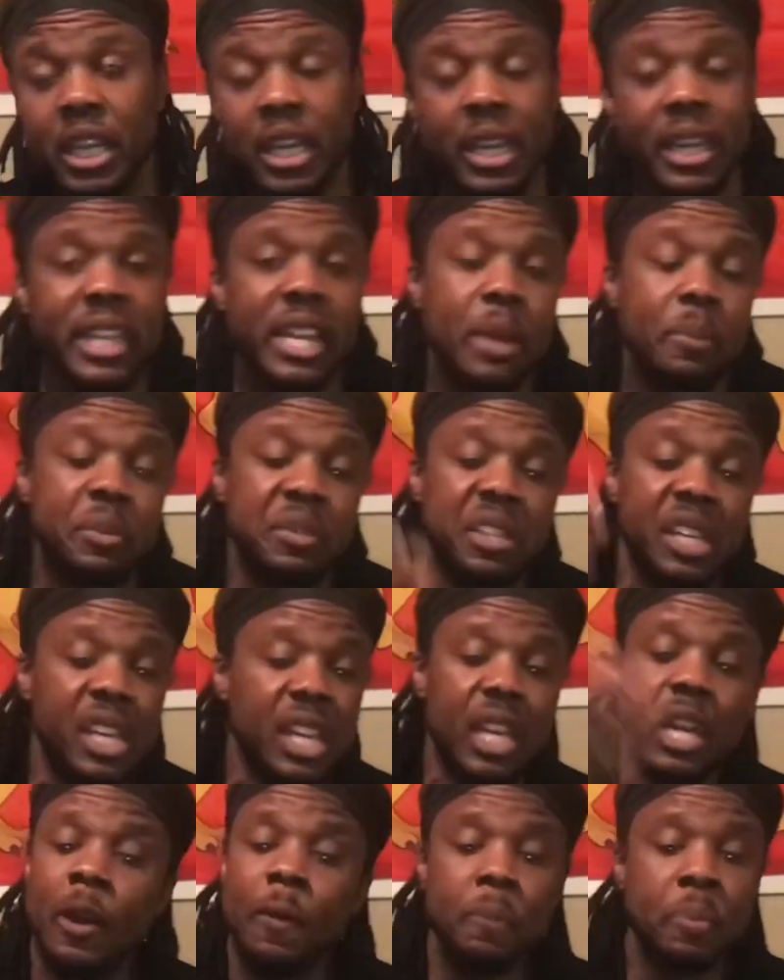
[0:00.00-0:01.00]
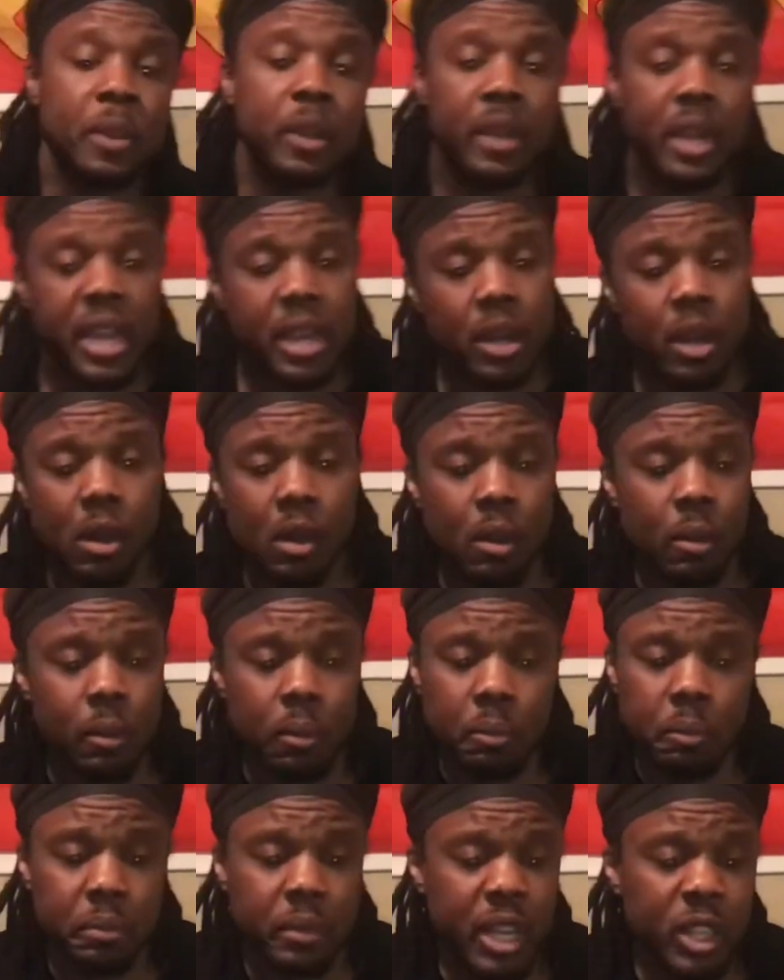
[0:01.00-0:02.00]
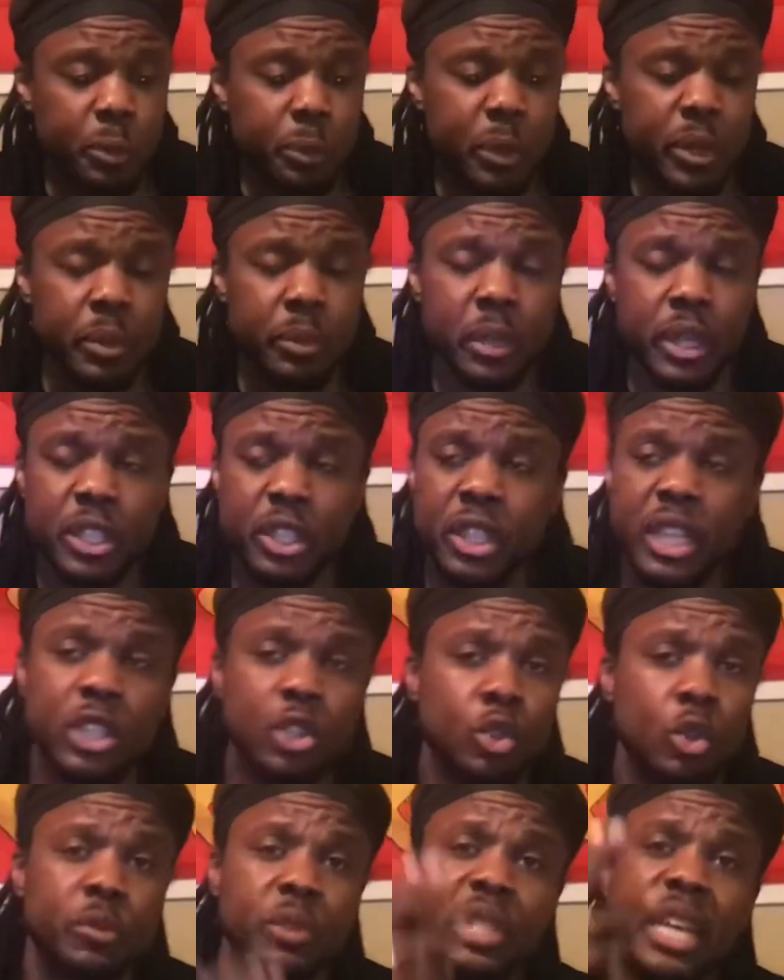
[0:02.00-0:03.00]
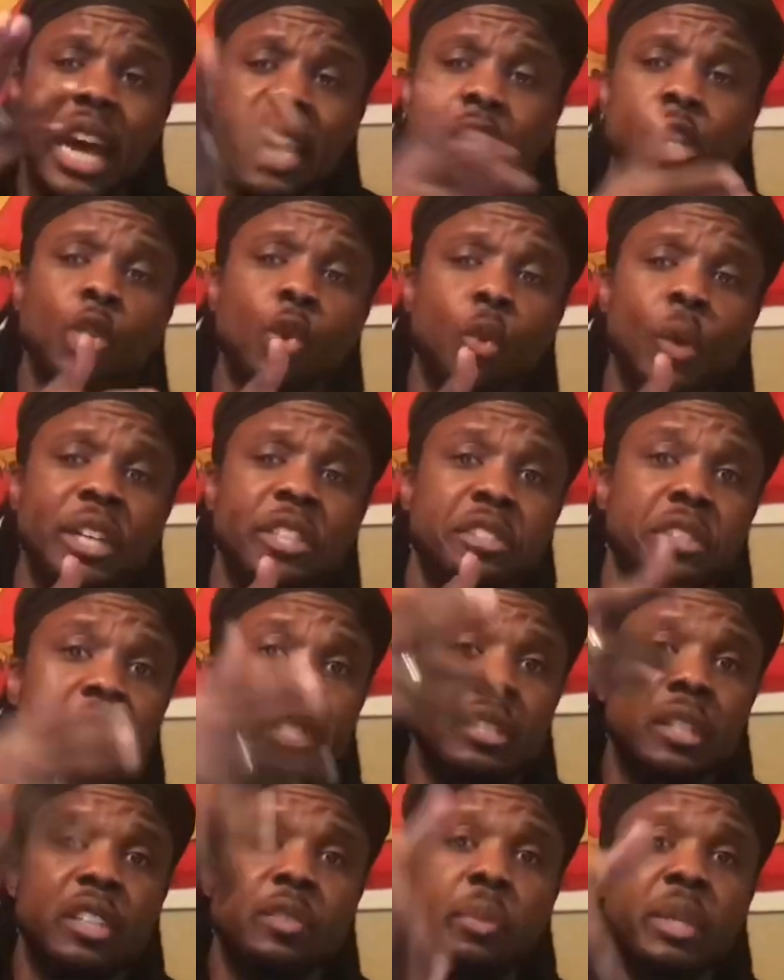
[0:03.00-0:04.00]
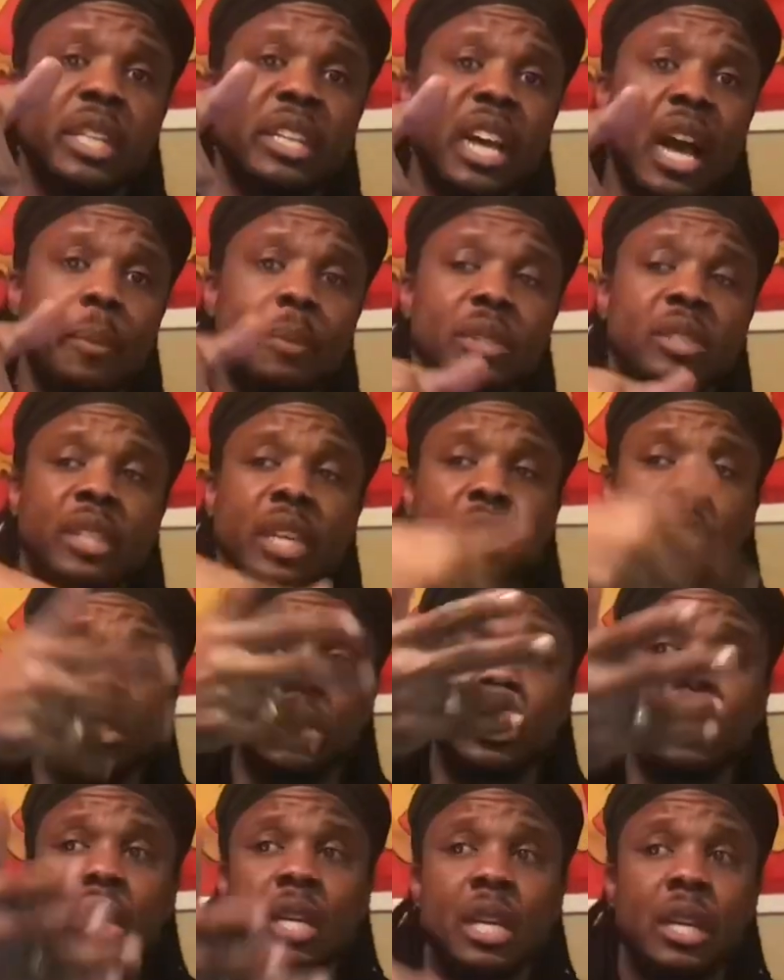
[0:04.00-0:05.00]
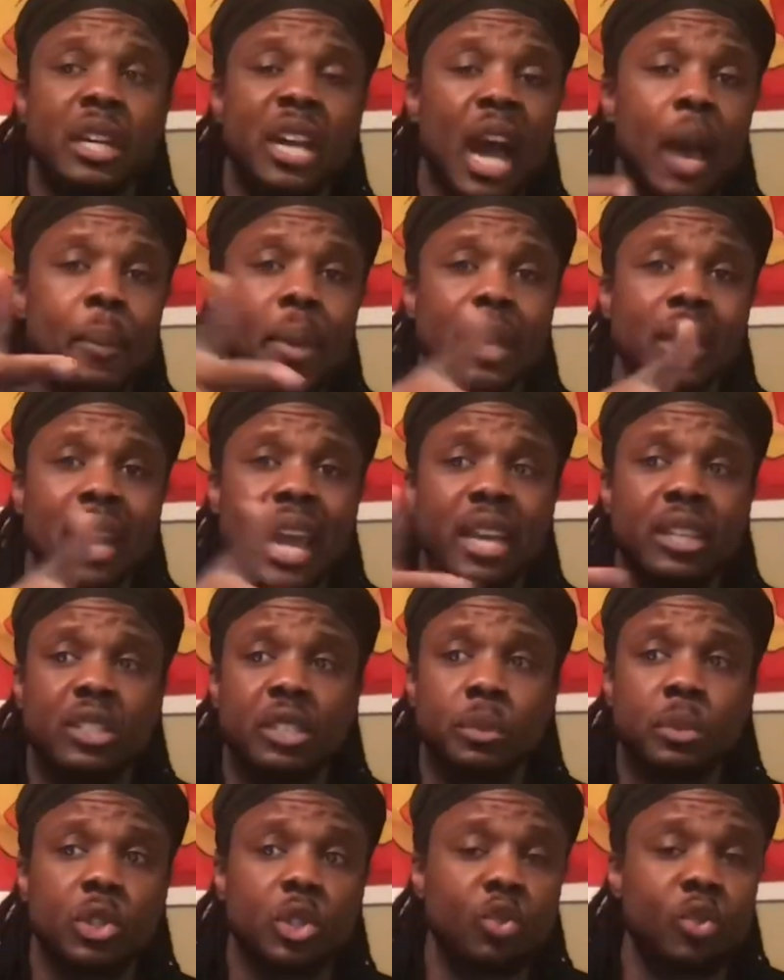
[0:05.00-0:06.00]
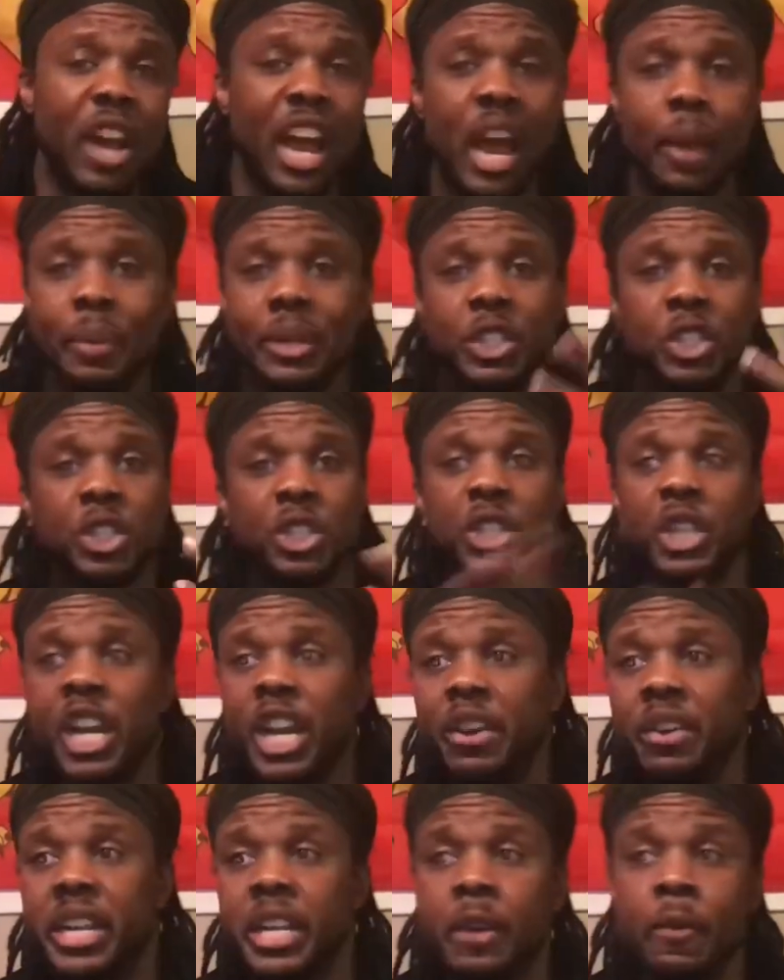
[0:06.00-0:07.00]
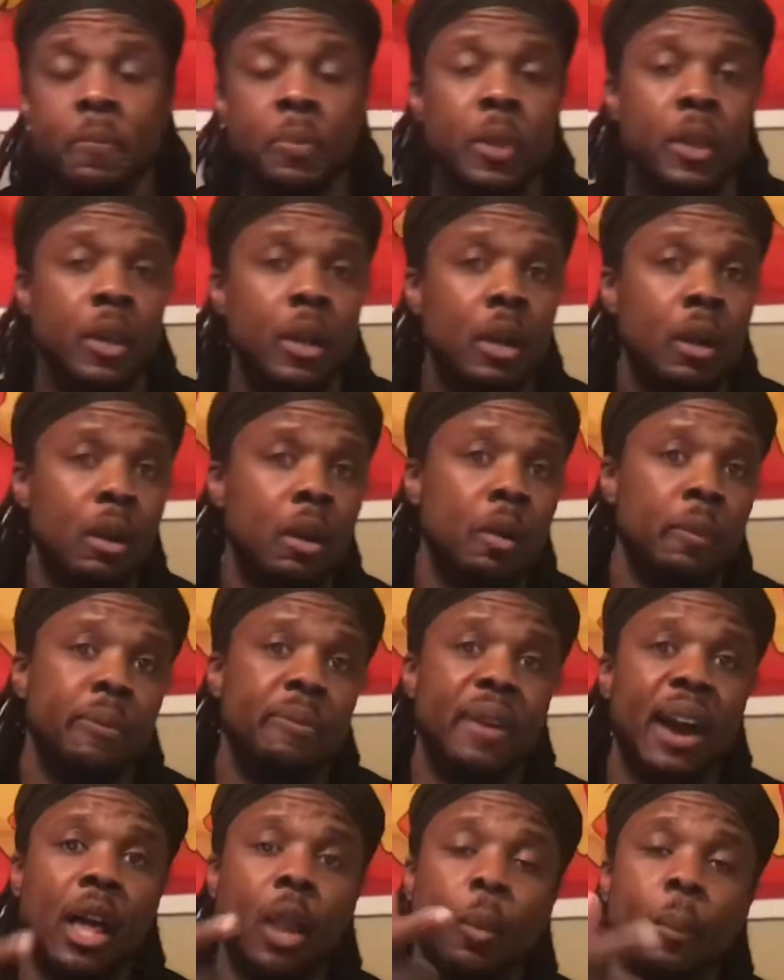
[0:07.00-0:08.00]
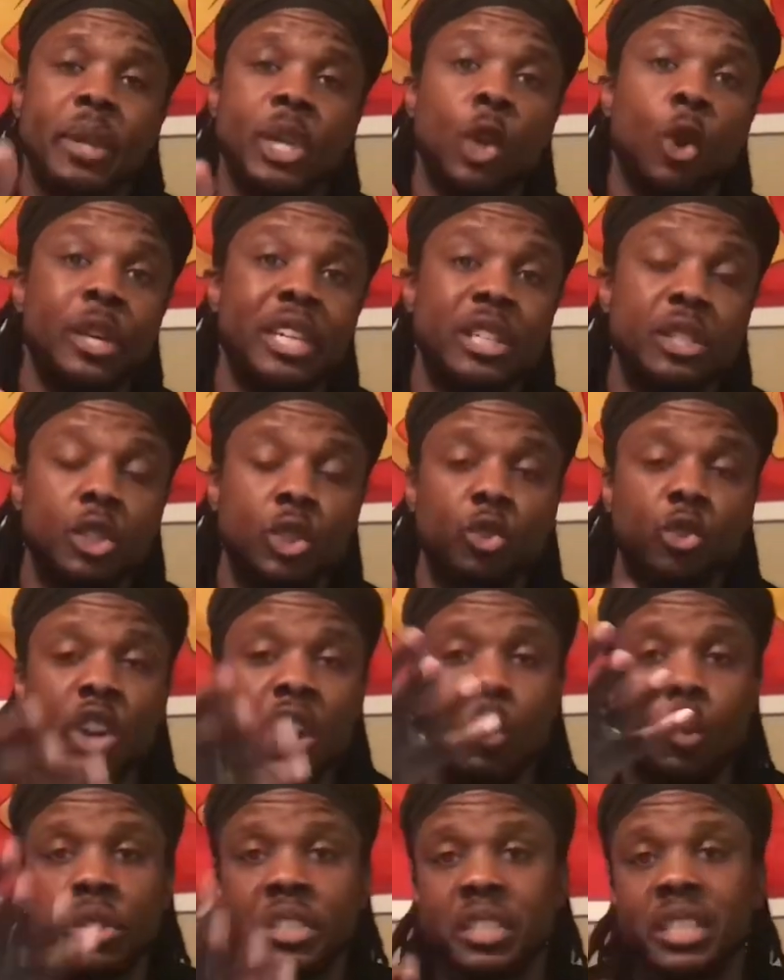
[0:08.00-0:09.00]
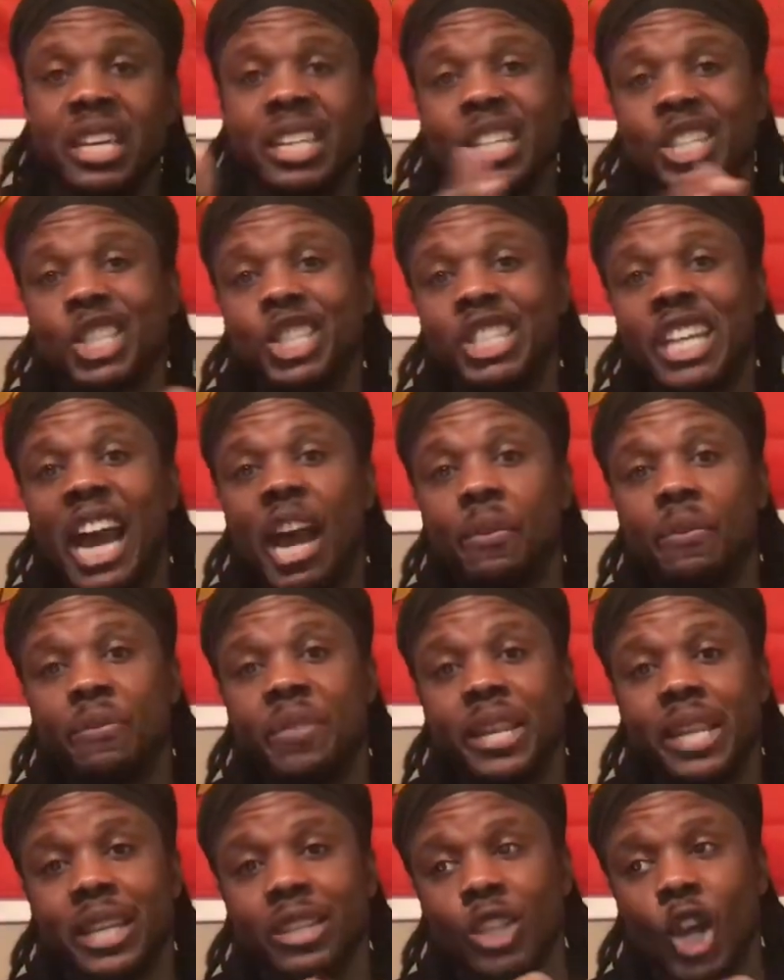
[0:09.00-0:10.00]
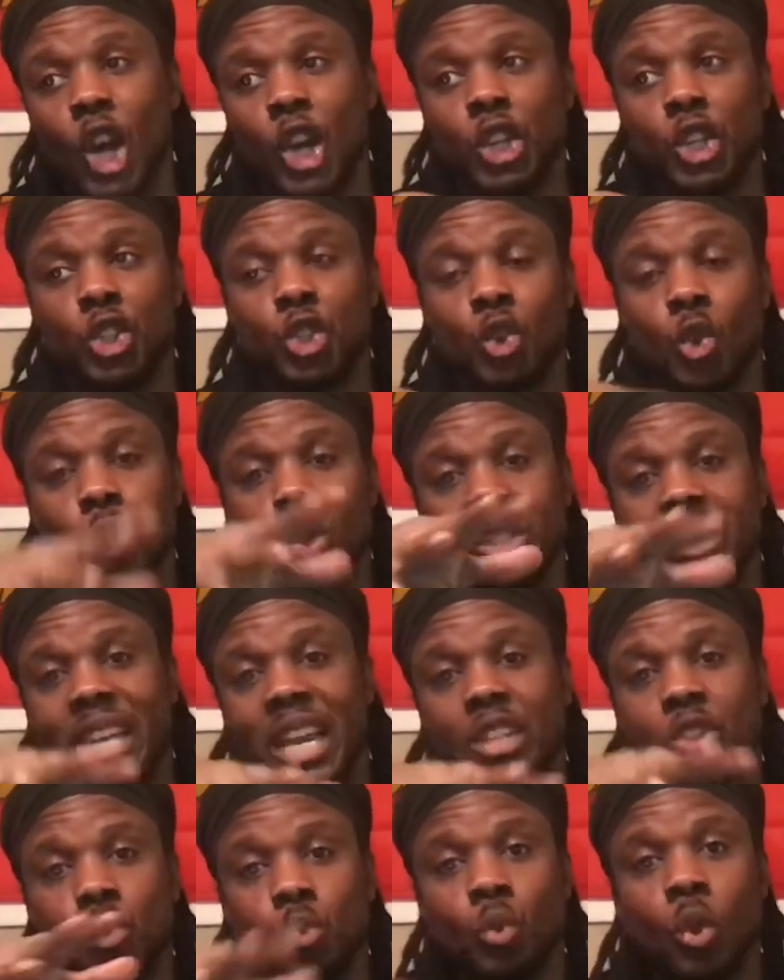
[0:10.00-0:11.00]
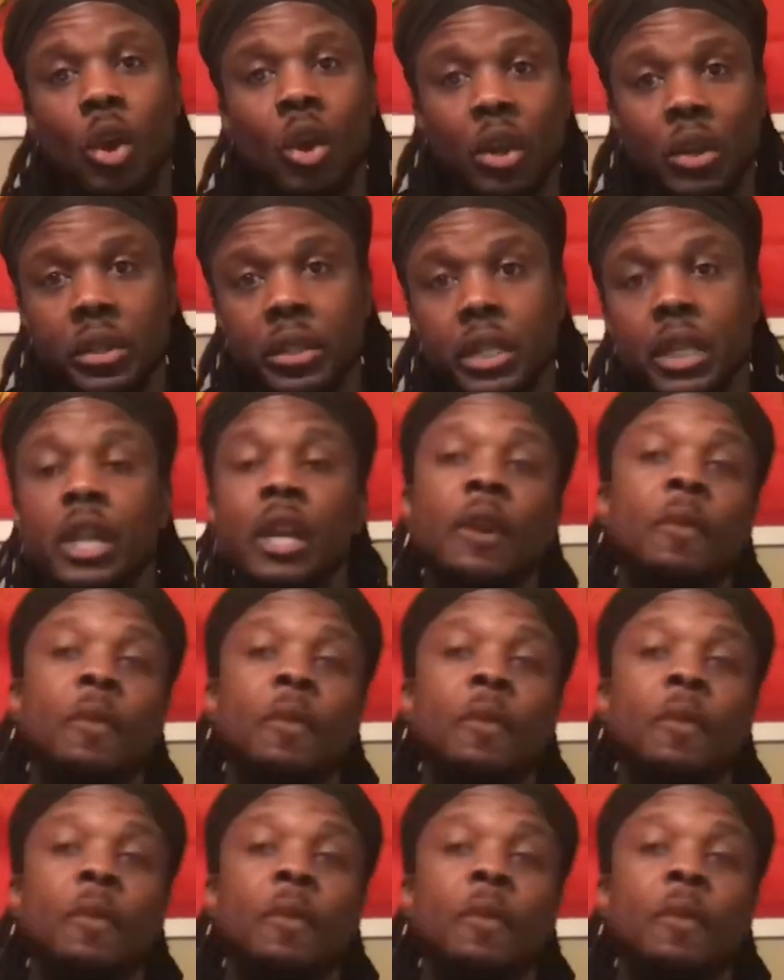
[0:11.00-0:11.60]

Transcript: You know what I'm saying? And um, that's pretty much it. So if you got any questions, leave them in the comment section. Comment, like, subscribe, and share it. Um, follow me on Instagram. Once again, it's Sha Fitness underscore Tattoo Art.